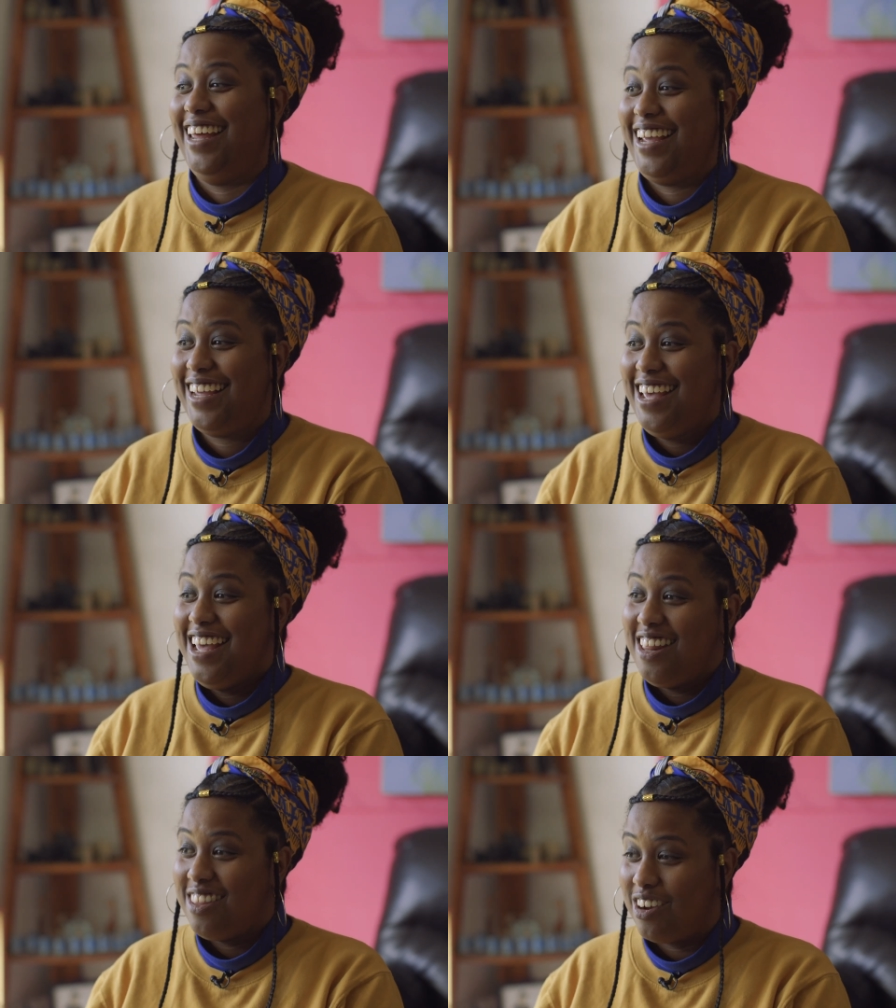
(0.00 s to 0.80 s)
Like
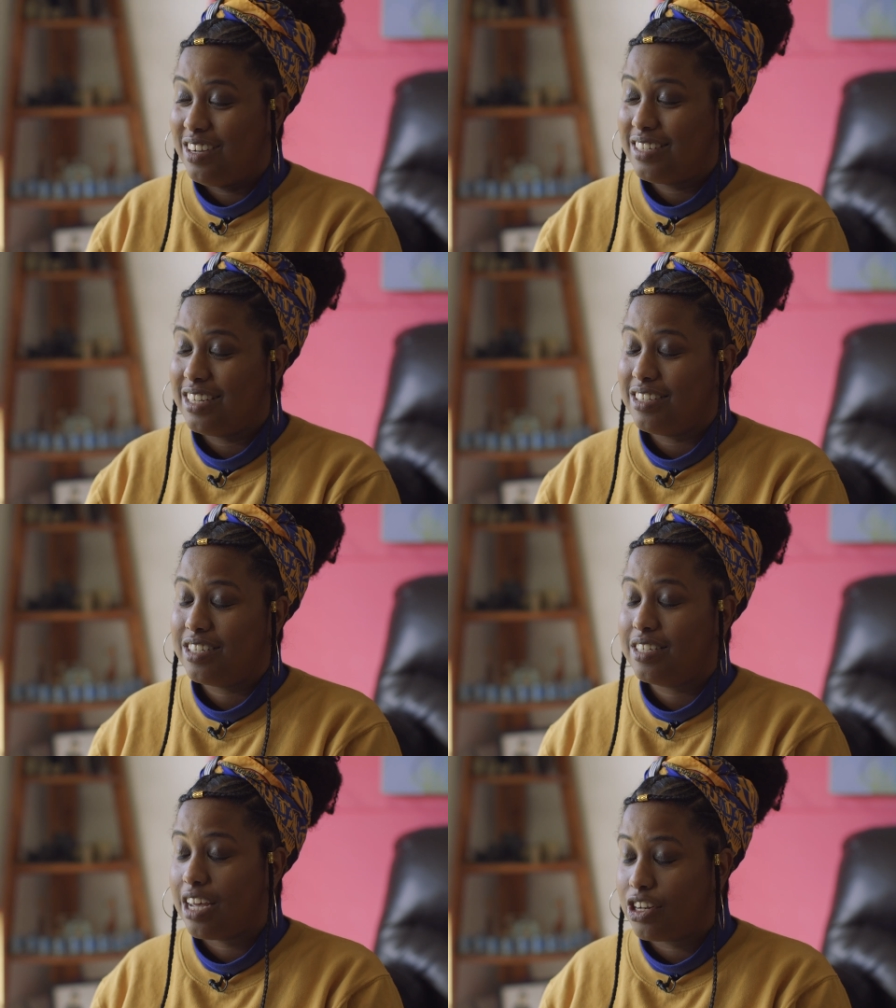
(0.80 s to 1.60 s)
there is
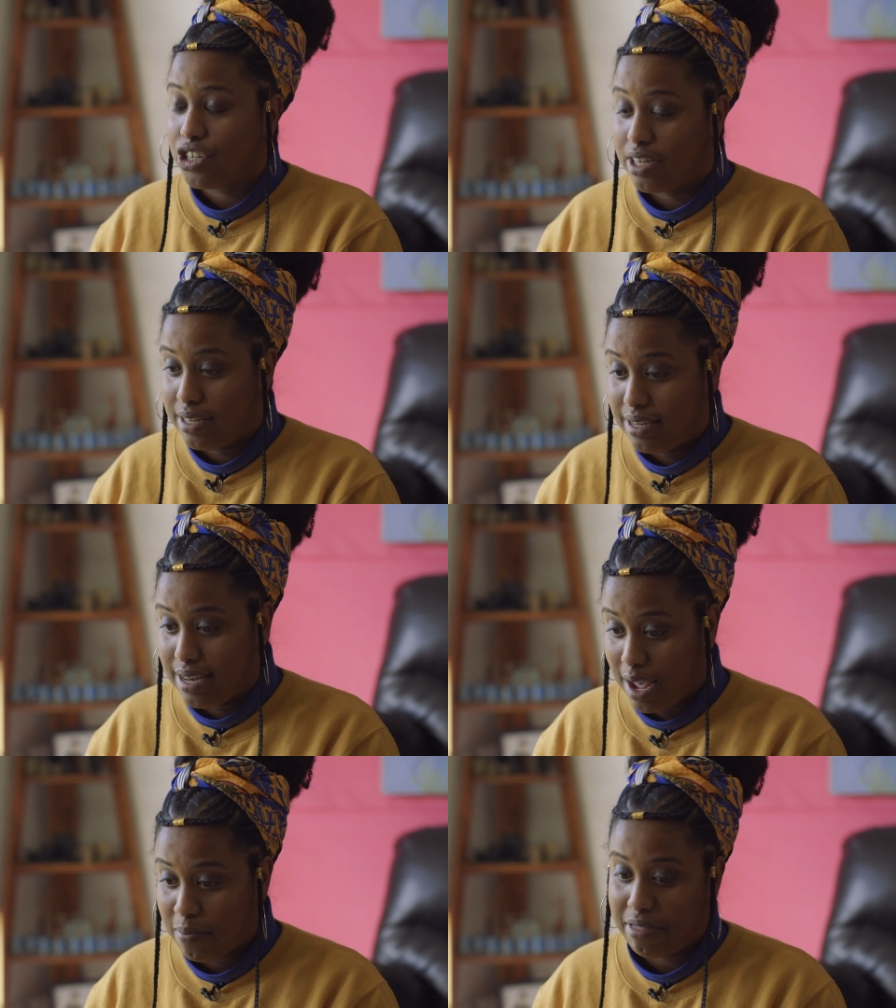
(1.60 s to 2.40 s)
such a
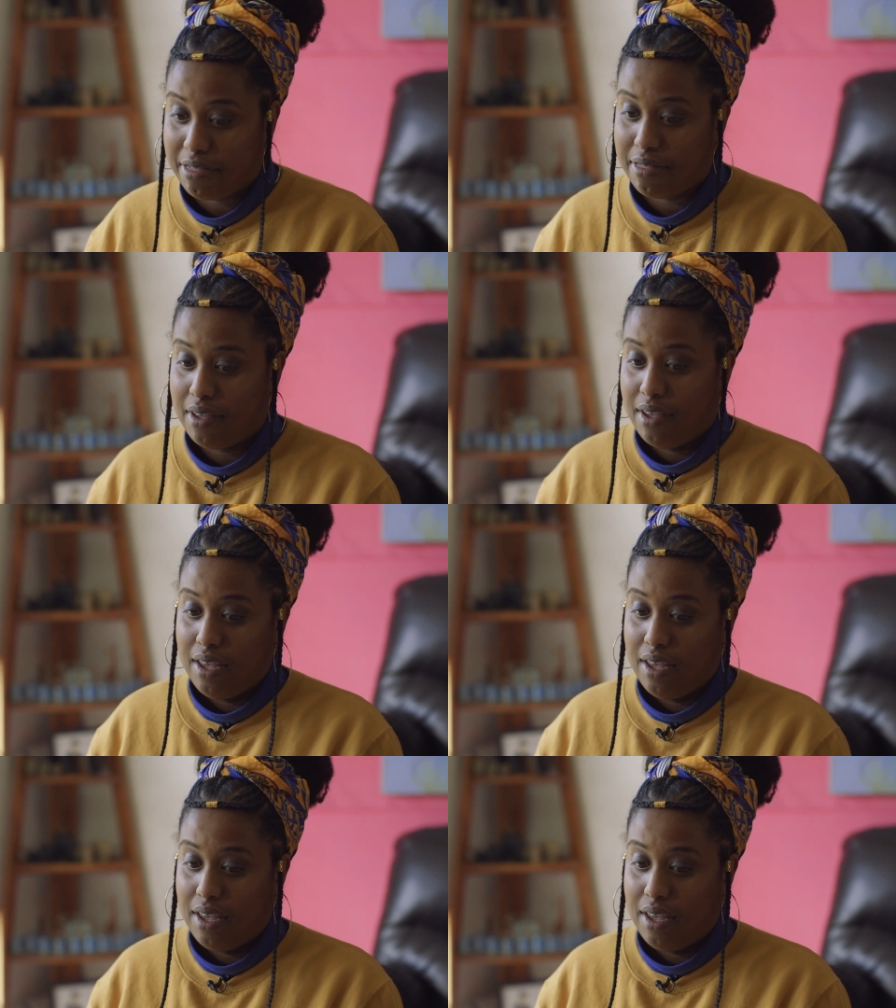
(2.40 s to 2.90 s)
depth